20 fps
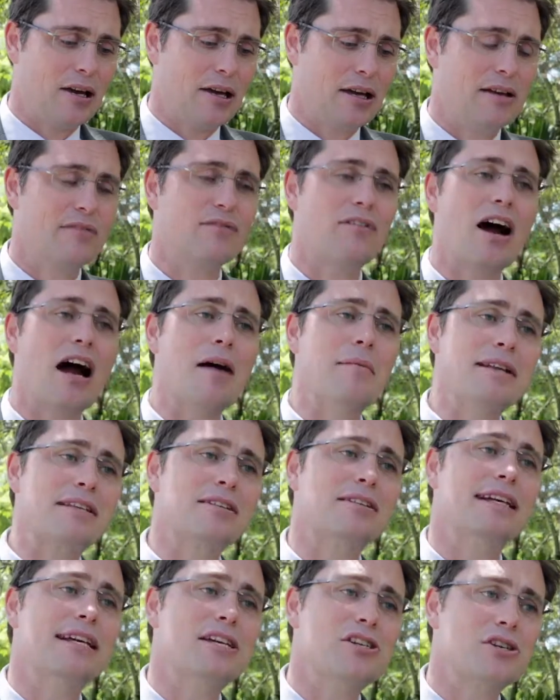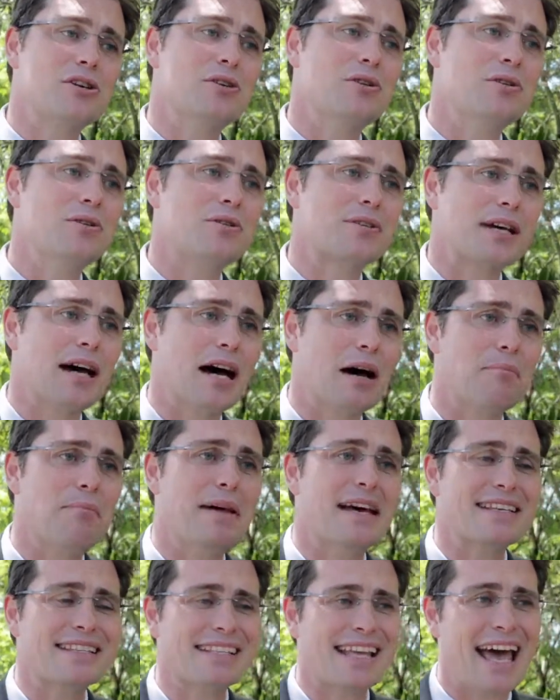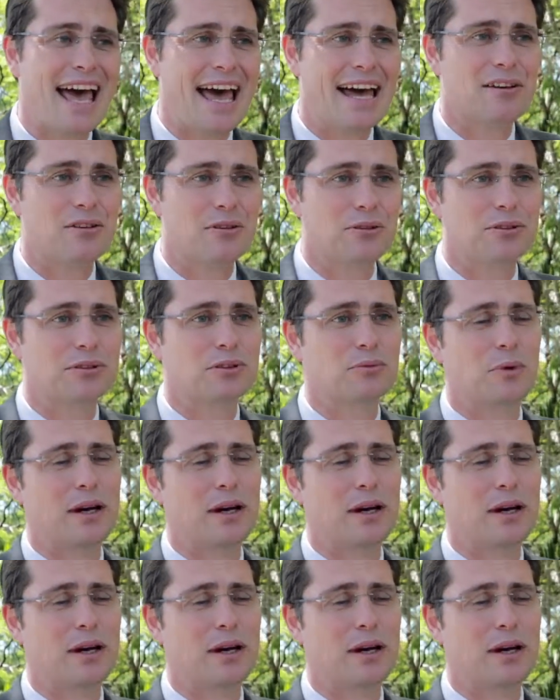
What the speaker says: environmental issues are best handled